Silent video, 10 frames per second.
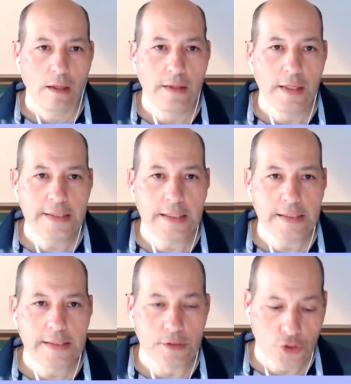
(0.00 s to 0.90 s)
This
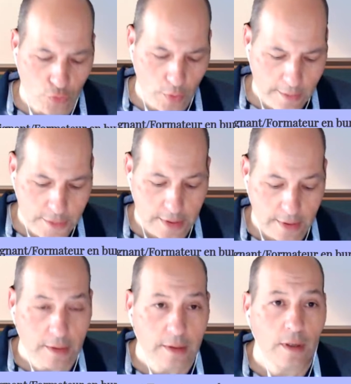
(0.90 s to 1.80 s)
is streamed
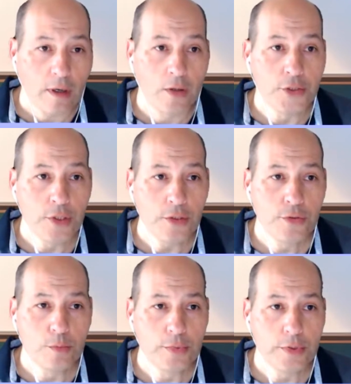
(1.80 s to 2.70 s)
on
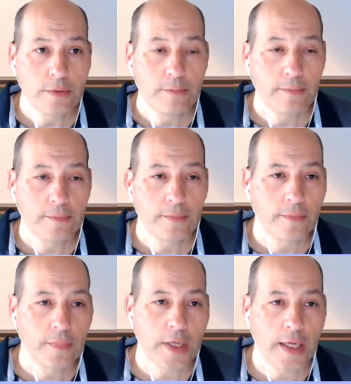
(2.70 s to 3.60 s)
YouTube
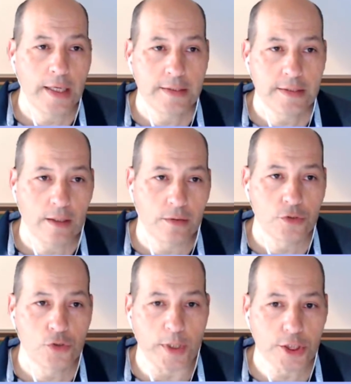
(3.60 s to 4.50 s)
and on
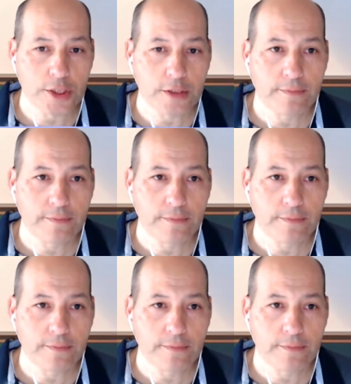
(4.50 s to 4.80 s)
Twitch.